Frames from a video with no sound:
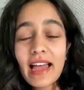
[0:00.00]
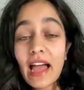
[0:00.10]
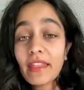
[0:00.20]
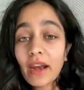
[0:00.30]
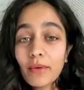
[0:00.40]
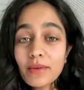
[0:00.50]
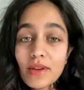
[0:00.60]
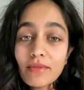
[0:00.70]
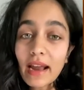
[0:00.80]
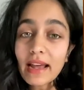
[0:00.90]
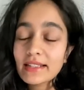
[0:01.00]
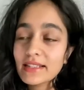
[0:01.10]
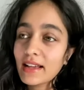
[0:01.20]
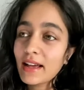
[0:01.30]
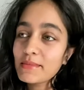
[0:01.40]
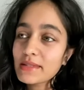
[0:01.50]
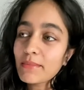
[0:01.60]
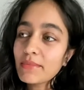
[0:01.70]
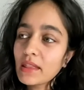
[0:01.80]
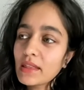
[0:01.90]
And then I also read
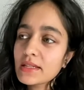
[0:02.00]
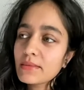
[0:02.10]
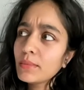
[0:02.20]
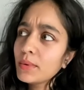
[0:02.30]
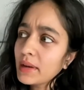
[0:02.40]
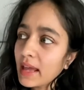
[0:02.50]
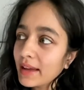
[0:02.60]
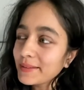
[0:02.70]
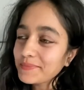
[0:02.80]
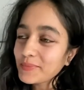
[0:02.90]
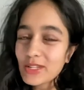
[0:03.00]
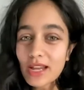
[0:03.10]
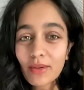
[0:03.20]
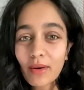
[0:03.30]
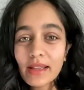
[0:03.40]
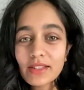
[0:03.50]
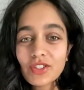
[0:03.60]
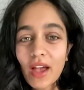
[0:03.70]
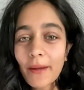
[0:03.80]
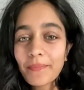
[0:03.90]
something this morning, which I thought I'd
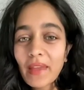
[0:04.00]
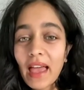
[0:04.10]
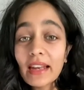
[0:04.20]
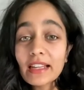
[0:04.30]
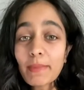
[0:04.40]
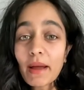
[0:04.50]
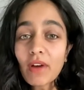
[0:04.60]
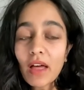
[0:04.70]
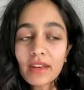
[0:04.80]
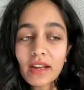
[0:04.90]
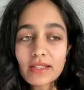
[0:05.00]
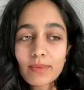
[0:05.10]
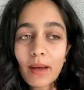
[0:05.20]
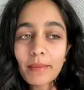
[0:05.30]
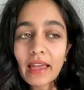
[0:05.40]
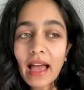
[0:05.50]
share, and it's by Radhanath Swami.